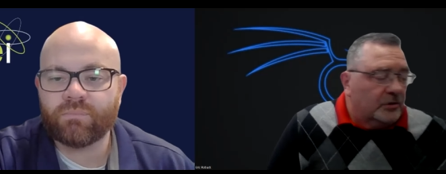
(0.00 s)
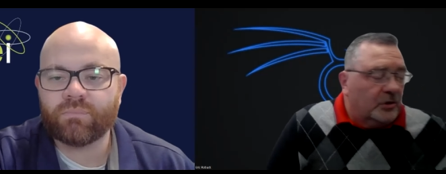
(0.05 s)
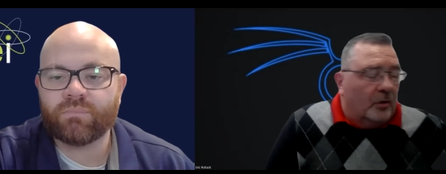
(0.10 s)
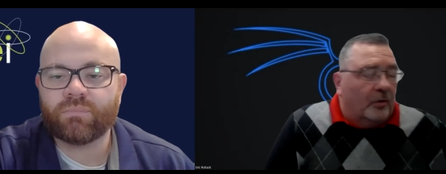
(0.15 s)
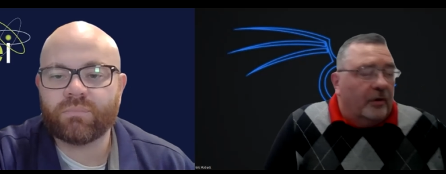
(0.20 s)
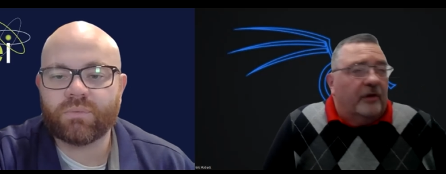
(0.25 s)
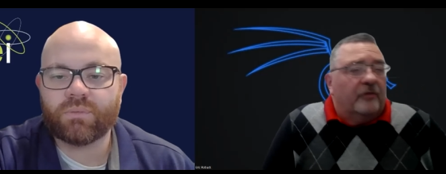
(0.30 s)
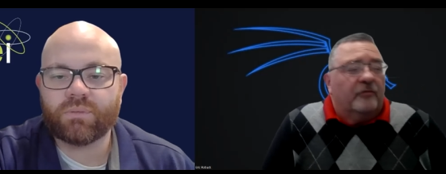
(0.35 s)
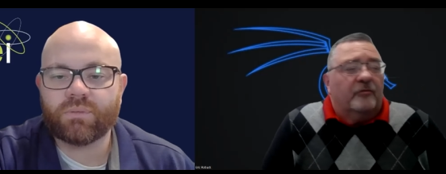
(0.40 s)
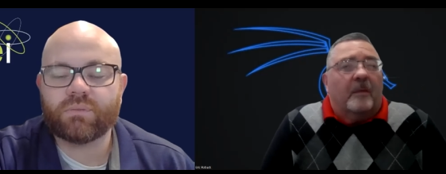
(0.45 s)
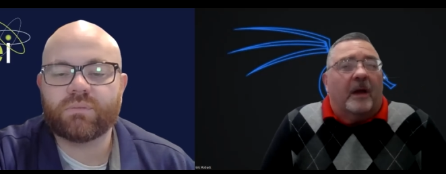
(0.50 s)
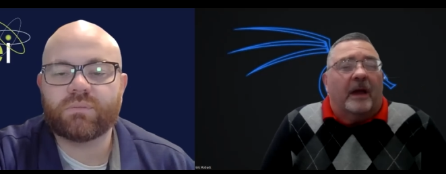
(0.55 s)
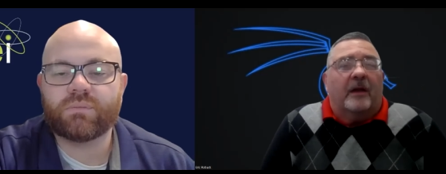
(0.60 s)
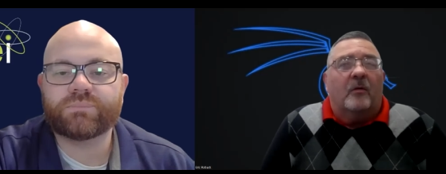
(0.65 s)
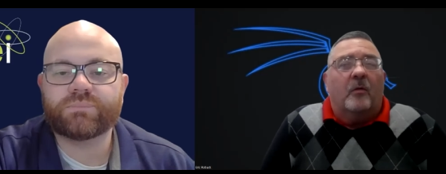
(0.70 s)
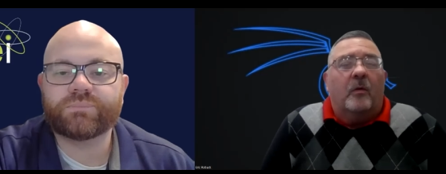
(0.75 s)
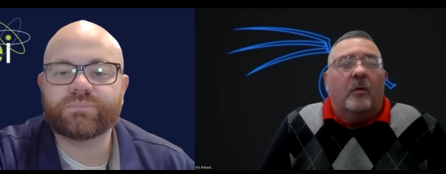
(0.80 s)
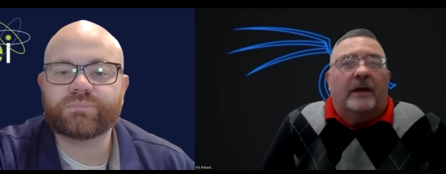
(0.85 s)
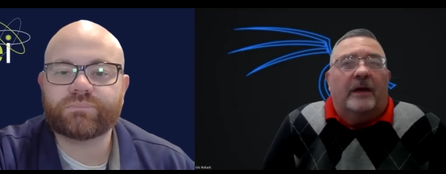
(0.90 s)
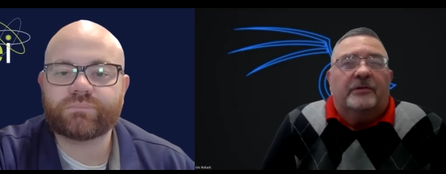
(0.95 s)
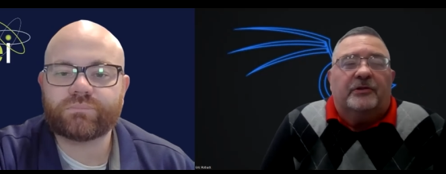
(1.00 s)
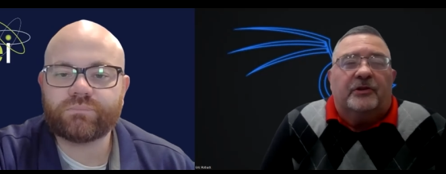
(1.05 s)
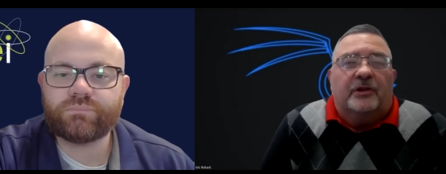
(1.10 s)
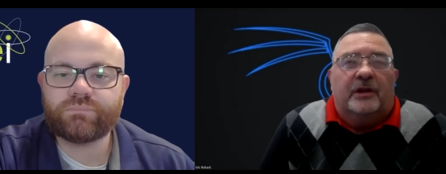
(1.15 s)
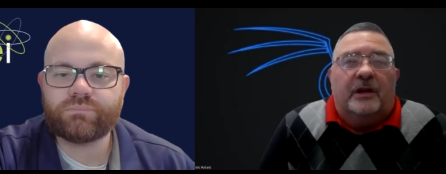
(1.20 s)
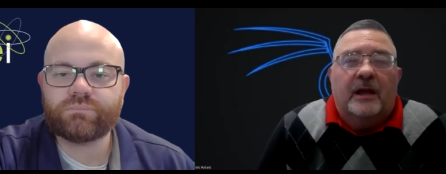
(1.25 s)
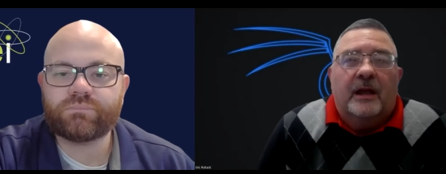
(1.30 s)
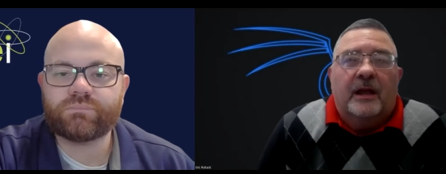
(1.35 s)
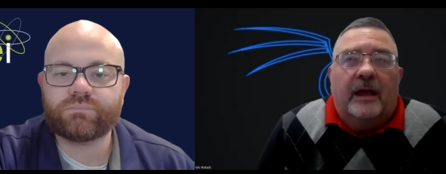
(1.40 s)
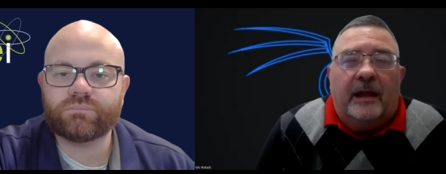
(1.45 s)
Speaker 1: So here's my
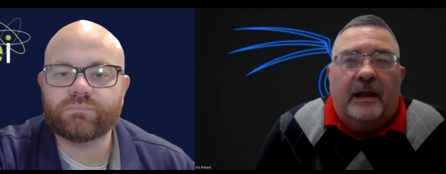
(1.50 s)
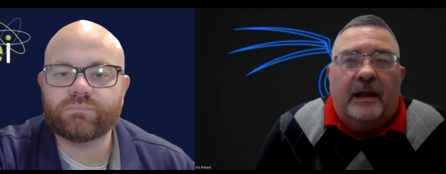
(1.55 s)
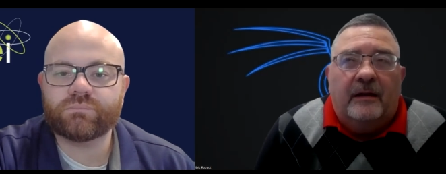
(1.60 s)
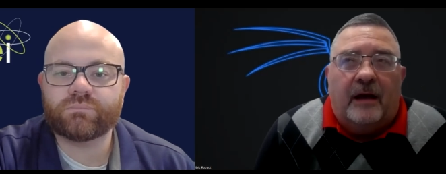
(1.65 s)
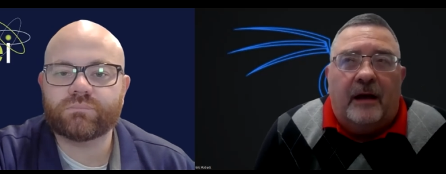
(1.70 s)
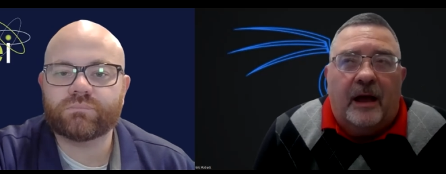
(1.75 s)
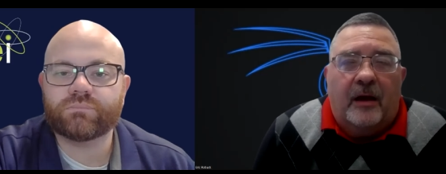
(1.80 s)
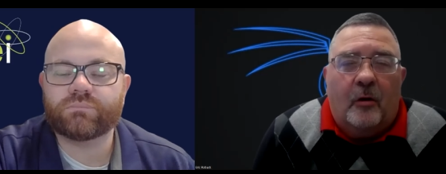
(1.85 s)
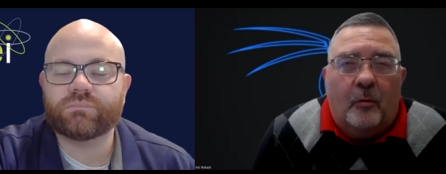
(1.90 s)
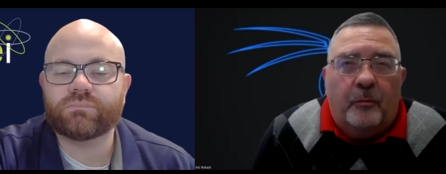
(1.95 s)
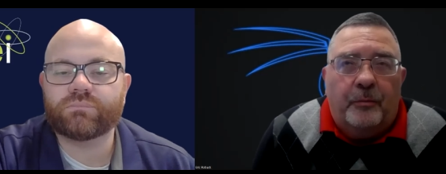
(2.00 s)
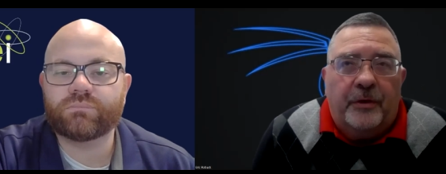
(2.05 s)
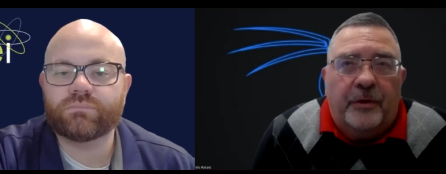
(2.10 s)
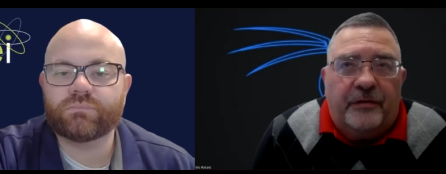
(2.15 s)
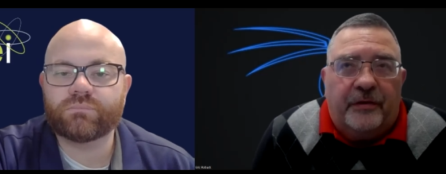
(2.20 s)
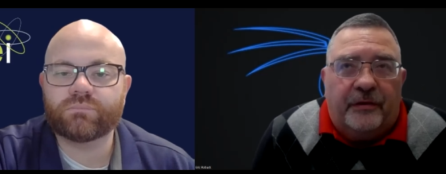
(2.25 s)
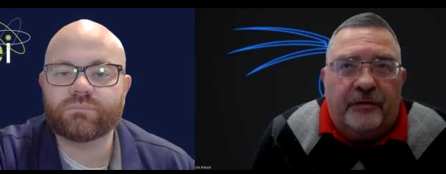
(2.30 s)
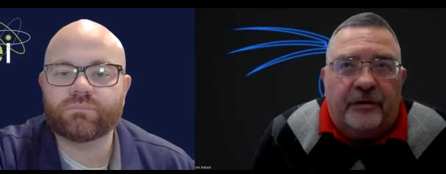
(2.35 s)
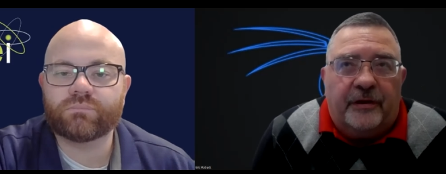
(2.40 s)
question, and I hope this